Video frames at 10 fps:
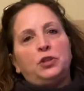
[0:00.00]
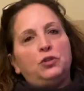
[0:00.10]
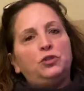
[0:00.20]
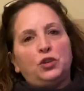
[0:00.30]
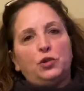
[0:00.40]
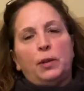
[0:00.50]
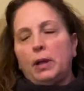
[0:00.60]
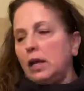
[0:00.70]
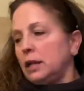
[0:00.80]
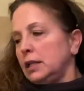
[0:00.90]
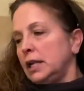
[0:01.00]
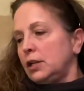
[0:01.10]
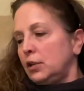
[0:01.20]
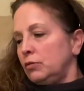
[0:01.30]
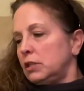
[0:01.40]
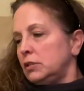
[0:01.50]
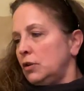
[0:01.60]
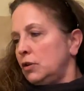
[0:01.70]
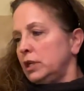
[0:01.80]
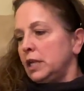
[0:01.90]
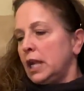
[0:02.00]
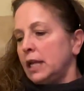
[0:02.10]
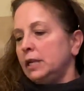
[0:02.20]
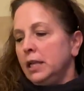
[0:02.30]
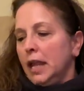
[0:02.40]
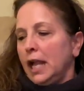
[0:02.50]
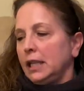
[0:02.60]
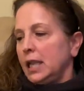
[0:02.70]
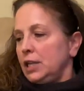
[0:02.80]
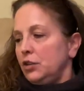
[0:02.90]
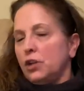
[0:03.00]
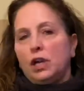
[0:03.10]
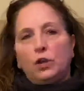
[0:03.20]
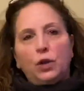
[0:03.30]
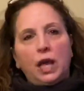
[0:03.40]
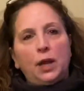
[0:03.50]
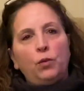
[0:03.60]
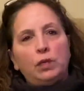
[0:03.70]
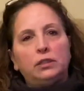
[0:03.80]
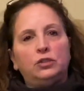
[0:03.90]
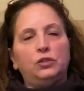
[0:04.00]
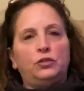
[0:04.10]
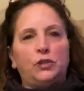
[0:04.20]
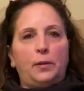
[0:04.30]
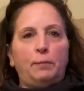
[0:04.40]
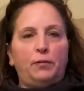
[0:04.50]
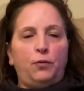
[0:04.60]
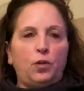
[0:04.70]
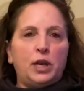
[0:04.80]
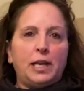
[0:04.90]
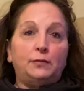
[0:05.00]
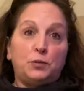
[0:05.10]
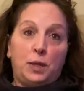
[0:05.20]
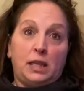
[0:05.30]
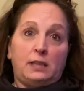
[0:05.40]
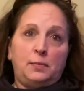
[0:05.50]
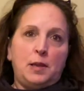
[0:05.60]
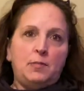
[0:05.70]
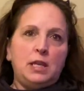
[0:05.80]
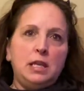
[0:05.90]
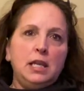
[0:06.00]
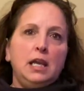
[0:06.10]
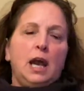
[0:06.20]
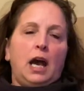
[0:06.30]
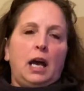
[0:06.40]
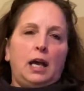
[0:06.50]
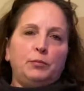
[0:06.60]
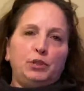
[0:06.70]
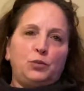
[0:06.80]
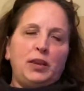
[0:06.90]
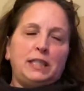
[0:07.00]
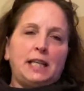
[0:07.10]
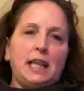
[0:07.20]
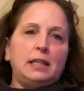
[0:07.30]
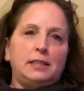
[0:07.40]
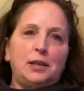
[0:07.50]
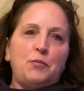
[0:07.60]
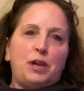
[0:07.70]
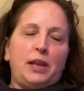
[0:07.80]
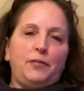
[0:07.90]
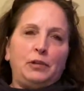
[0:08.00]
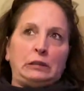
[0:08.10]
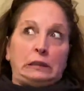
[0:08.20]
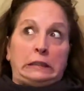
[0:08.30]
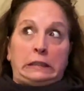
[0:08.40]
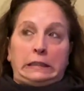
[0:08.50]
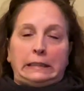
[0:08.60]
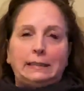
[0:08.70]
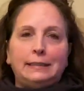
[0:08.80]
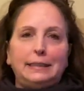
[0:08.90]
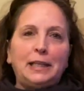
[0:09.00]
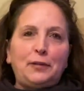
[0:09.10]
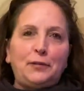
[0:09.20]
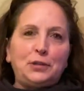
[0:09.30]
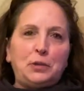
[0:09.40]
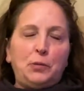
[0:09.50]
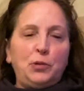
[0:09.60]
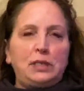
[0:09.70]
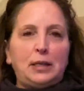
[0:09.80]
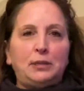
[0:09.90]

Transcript: with you soon. I'm not going to let it go this long again and let you know. And I wanted to do some before and after pics maybe because um, we had taken some when I first, like the first couple weeks I